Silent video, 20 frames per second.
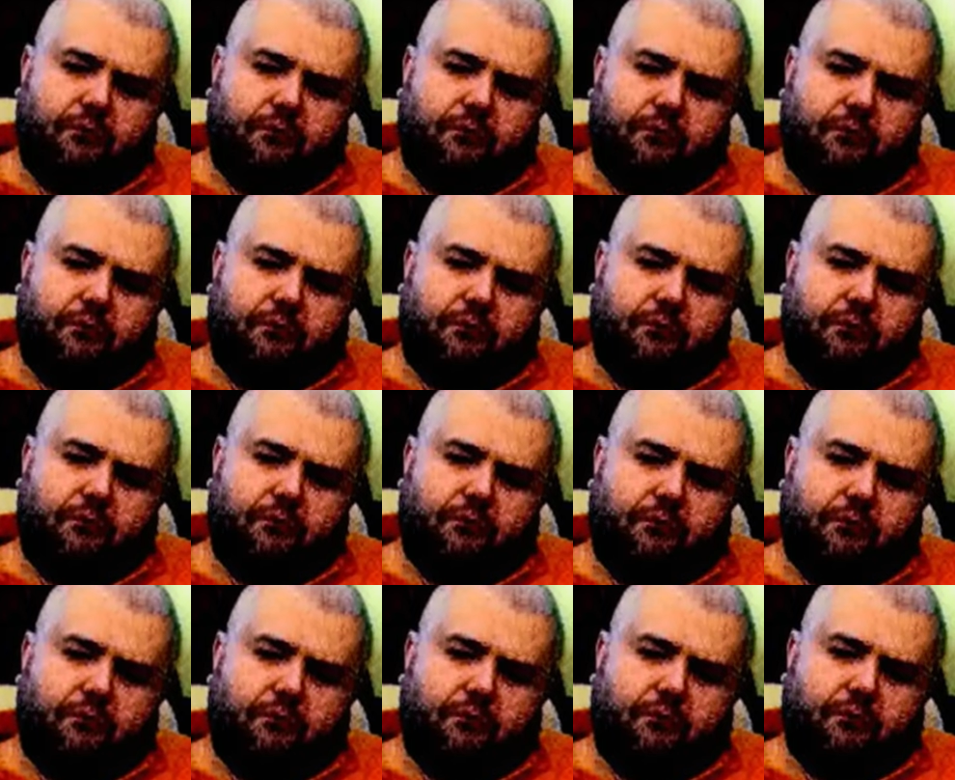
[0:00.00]

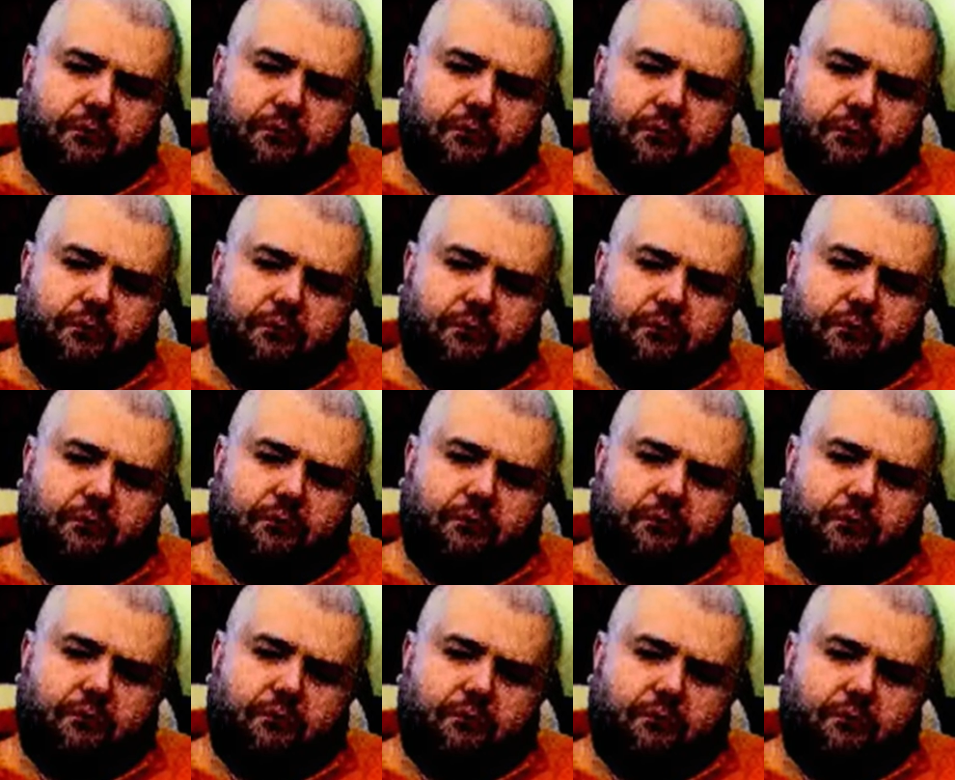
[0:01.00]

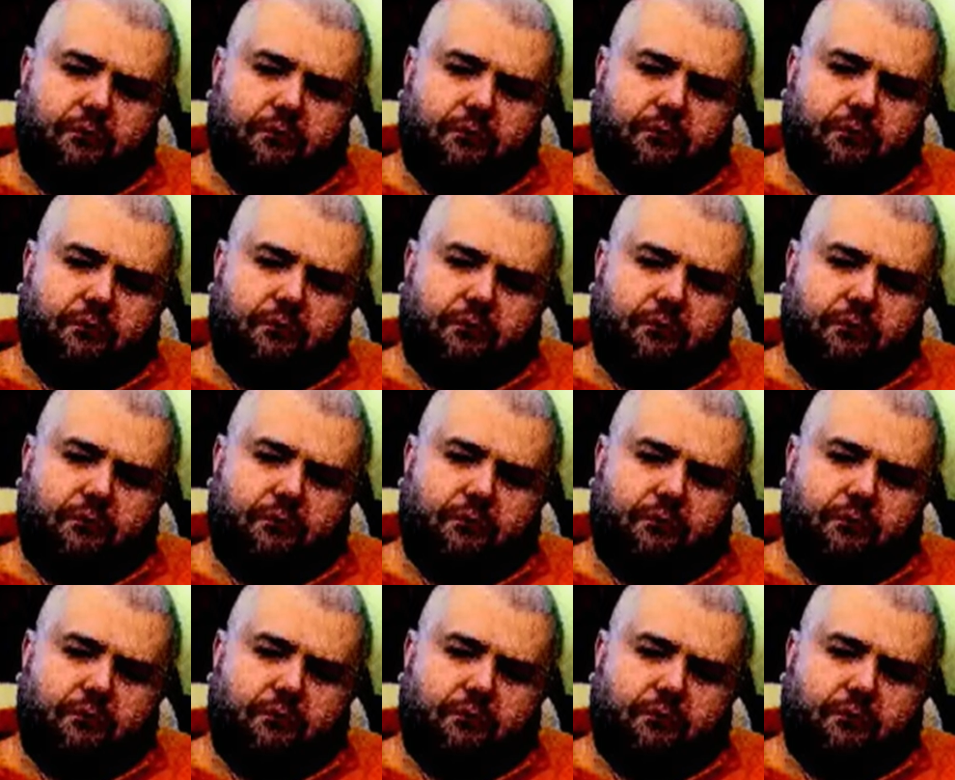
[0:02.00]
Nobody speaks.